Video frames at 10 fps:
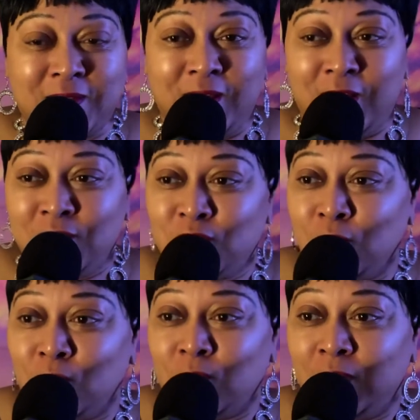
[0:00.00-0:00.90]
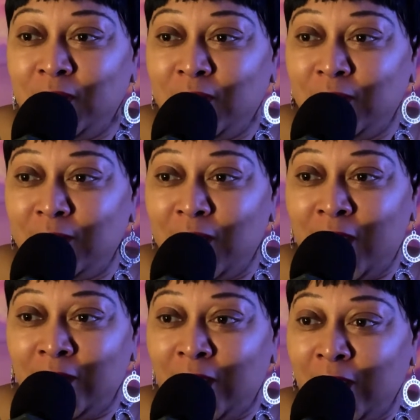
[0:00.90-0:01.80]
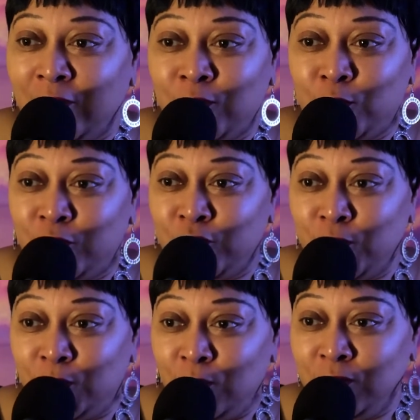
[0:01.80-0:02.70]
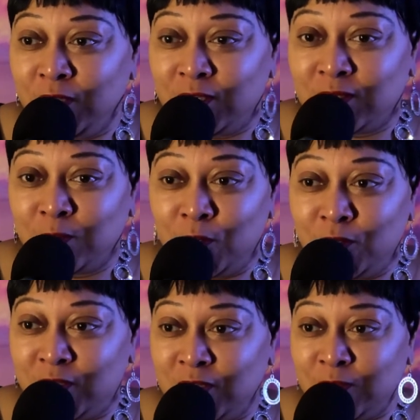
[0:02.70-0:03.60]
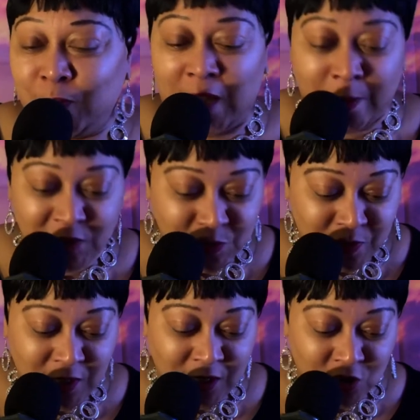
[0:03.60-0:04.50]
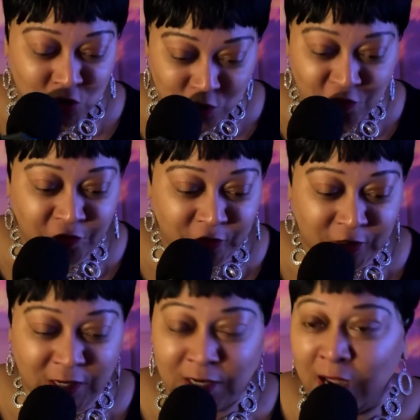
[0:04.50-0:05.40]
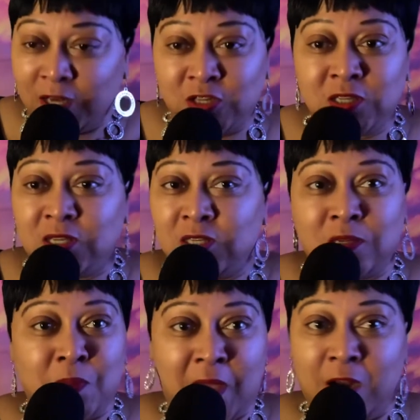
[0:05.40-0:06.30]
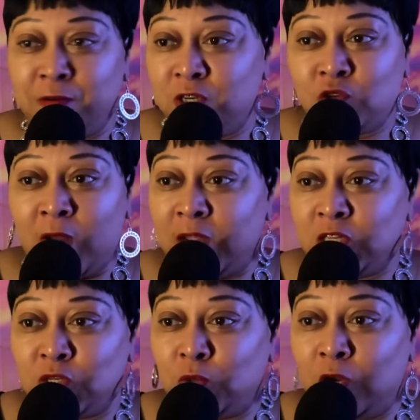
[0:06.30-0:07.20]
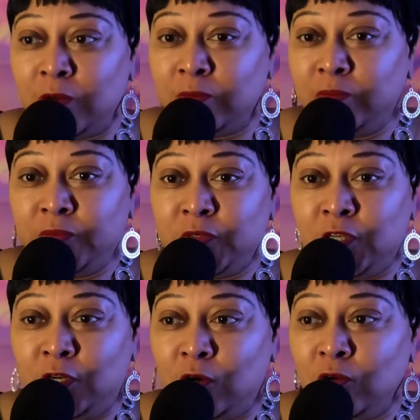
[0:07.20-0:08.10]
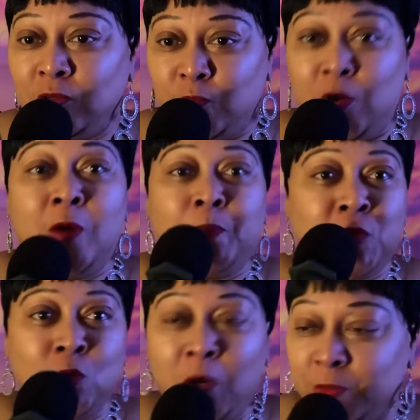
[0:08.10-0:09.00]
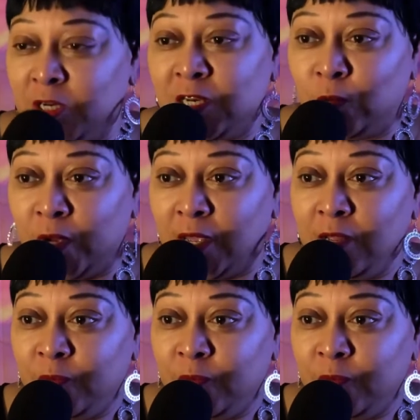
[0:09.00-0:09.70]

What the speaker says: And so, I don't know if you know this, Moses, but I'm speaking truthfully, not just as a parent trying to, you know, pump you up in any way.